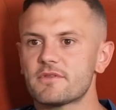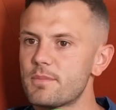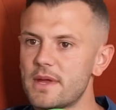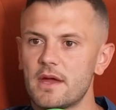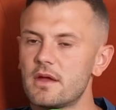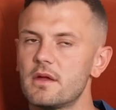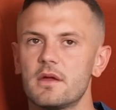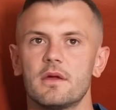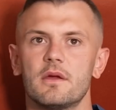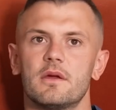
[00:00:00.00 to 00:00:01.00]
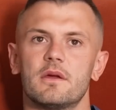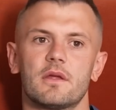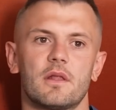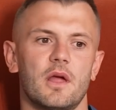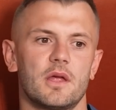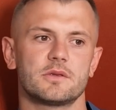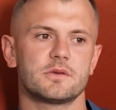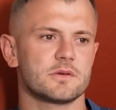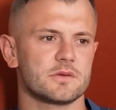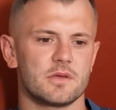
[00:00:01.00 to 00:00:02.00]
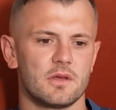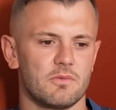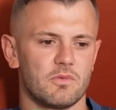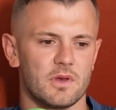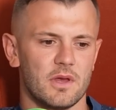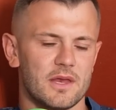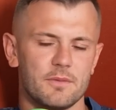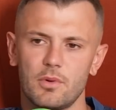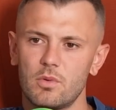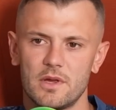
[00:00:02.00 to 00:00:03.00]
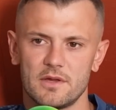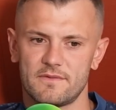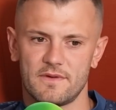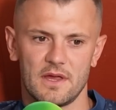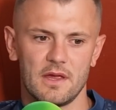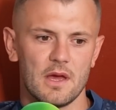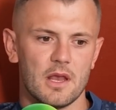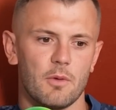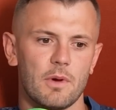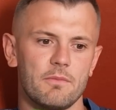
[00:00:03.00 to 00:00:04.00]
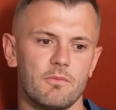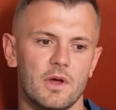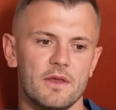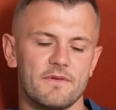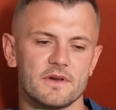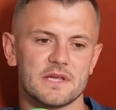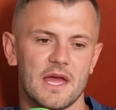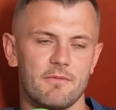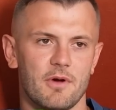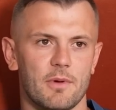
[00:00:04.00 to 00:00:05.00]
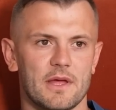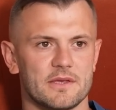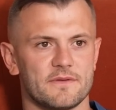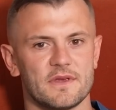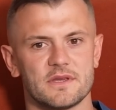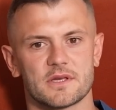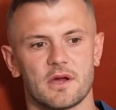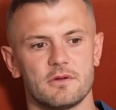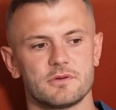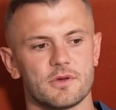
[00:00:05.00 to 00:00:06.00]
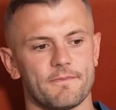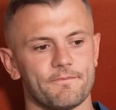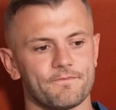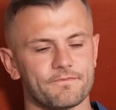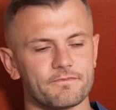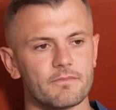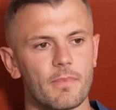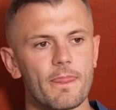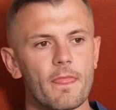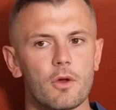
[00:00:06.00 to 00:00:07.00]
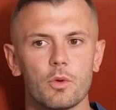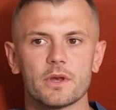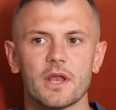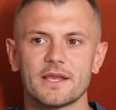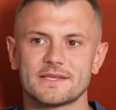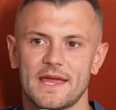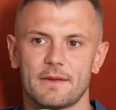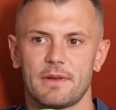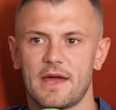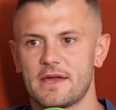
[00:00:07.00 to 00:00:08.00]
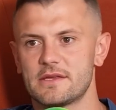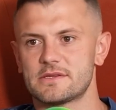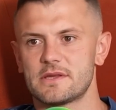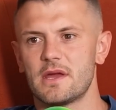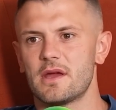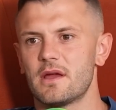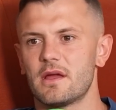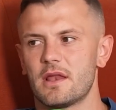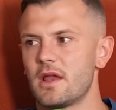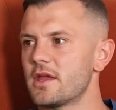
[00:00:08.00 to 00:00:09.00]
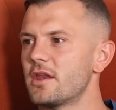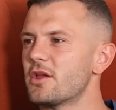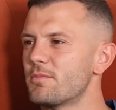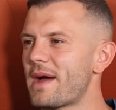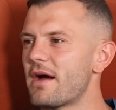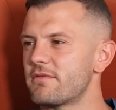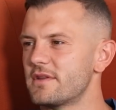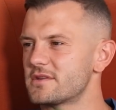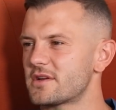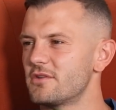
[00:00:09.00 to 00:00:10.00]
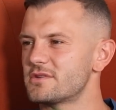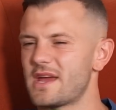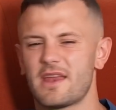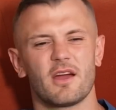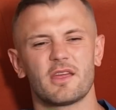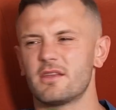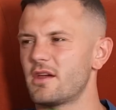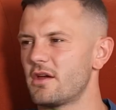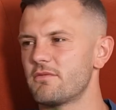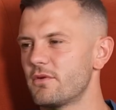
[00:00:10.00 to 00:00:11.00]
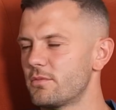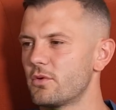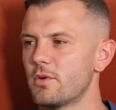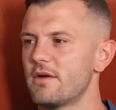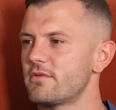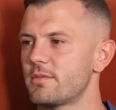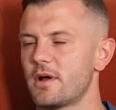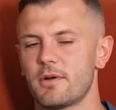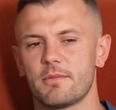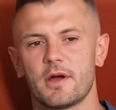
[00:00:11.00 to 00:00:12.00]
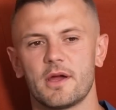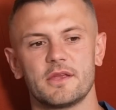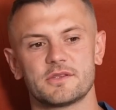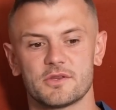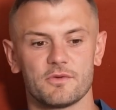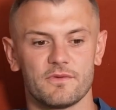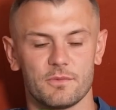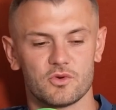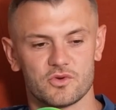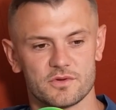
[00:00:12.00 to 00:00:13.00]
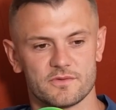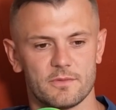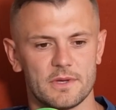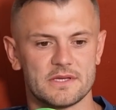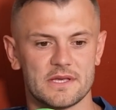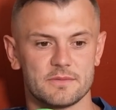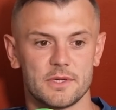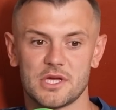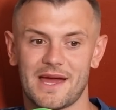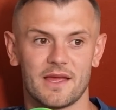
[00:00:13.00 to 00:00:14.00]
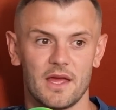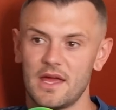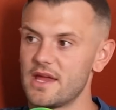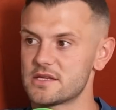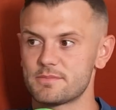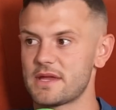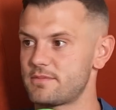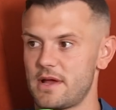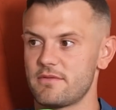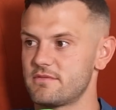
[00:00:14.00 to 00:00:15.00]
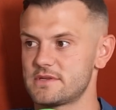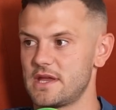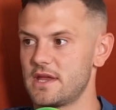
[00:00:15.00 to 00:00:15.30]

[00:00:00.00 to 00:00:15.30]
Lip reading: Loved the beer. And like, just when he had the ball at his feet. Like when he first came, right, we had this fitness coach who would like take players and like, you know, you bat a fitness coach saying, you don't know football, whatever, blah, blah, blah. He used to do football drills with him and he said to me, "Jack, he's the best player I've ever